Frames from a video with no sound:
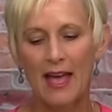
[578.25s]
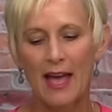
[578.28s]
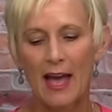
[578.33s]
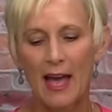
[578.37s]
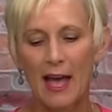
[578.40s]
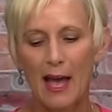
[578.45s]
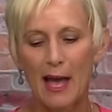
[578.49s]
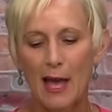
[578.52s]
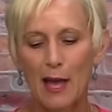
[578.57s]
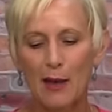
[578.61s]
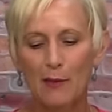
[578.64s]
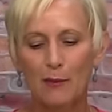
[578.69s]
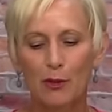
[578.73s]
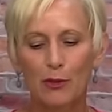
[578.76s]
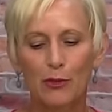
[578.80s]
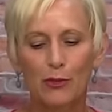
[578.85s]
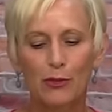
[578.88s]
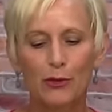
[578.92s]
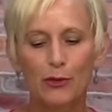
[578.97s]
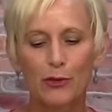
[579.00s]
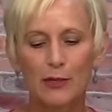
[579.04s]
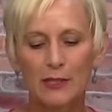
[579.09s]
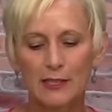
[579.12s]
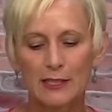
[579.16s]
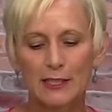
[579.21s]
Um,
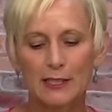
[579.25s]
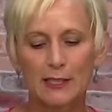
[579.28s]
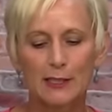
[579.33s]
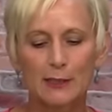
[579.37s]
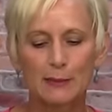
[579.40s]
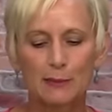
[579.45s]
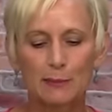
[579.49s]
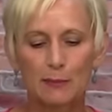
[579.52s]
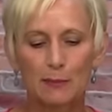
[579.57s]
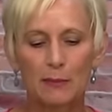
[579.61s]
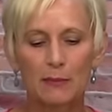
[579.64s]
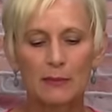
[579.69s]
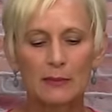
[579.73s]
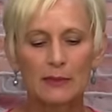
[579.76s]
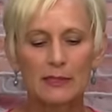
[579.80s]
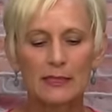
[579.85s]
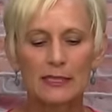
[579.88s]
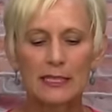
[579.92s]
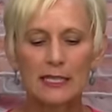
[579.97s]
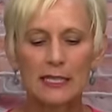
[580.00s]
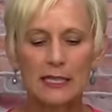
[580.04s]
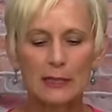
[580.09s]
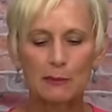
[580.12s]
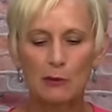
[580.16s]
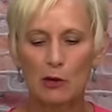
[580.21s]
36
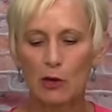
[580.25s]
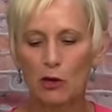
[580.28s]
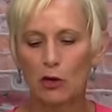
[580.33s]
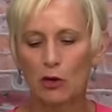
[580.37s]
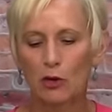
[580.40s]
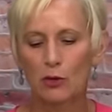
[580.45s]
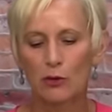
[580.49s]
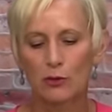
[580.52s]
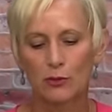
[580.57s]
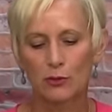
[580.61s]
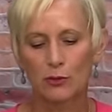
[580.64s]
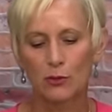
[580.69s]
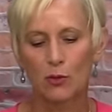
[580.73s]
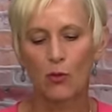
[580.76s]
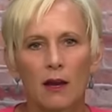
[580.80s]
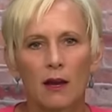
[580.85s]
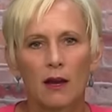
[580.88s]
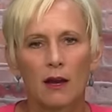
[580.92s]
skinny markers